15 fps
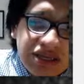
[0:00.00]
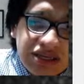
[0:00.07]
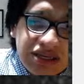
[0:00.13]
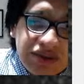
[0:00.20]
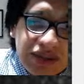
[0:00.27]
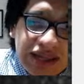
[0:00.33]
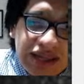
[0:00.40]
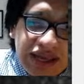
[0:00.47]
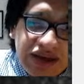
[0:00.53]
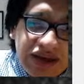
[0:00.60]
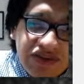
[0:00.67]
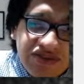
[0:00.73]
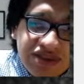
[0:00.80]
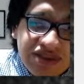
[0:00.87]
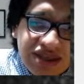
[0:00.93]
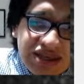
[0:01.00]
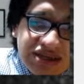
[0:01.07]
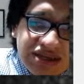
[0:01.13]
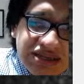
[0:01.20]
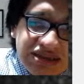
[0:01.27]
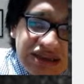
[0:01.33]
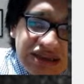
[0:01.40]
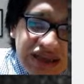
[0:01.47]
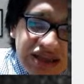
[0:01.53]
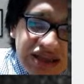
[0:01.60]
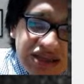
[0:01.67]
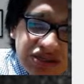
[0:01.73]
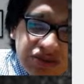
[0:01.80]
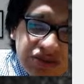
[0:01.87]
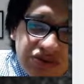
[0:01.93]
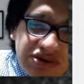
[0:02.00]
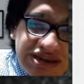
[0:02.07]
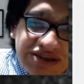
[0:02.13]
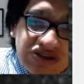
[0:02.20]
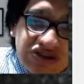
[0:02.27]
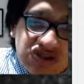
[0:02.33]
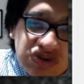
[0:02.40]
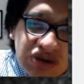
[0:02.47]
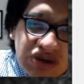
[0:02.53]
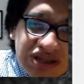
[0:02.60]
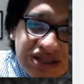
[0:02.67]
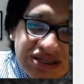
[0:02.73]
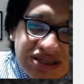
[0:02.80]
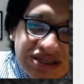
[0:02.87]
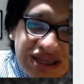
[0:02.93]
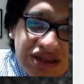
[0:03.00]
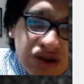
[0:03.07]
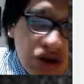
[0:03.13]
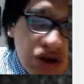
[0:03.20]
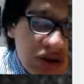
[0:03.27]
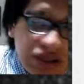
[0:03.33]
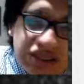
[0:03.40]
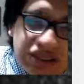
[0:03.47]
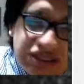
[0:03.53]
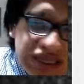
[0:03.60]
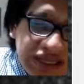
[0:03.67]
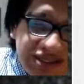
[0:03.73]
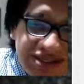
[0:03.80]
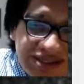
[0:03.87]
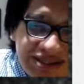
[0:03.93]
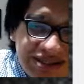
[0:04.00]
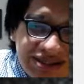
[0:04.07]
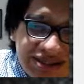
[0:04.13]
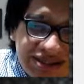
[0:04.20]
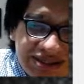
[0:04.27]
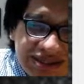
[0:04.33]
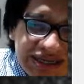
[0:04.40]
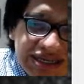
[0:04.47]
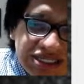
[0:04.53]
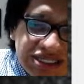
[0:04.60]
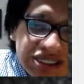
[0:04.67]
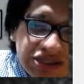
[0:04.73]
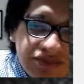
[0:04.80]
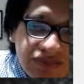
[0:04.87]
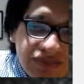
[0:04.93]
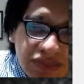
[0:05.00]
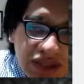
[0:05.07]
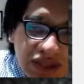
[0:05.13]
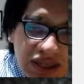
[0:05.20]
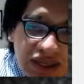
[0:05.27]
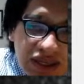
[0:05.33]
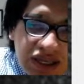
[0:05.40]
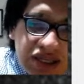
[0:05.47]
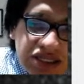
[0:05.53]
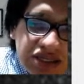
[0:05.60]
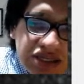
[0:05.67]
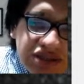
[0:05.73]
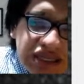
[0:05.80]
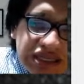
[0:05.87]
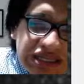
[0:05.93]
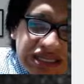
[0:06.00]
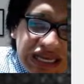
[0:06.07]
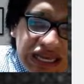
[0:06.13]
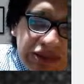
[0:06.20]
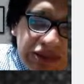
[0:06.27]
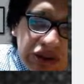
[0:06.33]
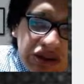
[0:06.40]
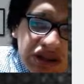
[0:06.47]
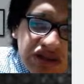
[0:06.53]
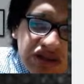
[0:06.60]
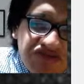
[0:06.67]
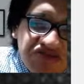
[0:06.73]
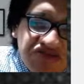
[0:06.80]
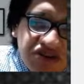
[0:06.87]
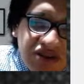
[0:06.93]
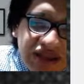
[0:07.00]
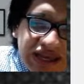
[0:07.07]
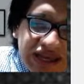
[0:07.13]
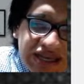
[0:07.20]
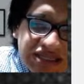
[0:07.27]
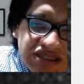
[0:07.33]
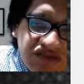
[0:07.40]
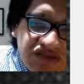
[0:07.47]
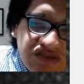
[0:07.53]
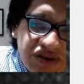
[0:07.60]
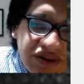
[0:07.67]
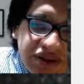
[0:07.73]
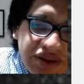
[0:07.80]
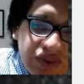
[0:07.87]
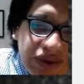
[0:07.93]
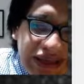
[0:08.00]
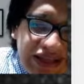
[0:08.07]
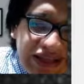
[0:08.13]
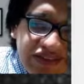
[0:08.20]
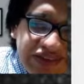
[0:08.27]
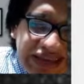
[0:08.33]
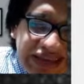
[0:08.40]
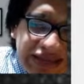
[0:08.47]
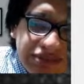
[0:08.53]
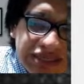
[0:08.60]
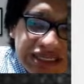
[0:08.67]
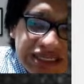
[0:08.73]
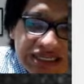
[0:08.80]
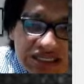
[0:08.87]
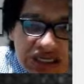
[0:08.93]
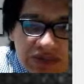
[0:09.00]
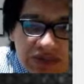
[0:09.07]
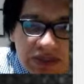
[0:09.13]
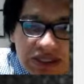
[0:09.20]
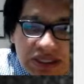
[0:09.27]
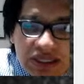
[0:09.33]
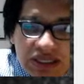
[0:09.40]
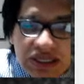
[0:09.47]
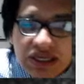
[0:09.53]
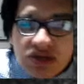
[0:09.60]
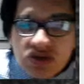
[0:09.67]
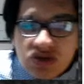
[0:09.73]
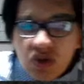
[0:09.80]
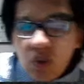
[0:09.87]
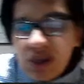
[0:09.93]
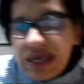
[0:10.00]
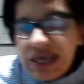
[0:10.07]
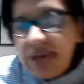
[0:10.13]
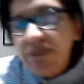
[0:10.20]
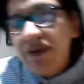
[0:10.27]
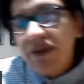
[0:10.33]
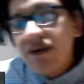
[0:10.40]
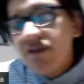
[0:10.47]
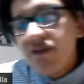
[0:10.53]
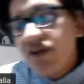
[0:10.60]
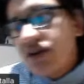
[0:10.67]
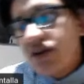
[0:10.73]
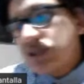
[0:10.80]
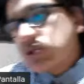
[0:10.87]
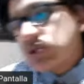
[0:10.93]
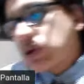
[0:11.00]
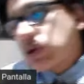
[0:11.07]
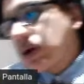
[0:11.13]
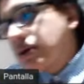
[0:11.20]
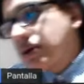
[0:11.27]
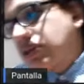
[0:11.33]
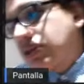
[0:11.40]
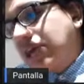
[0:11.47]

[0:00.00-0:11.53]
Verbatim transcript: uh, allows scientists to reconstruct this No, that's not the, the answer. Until that time, only different legs of early whales had been discovered. So we have very, very strong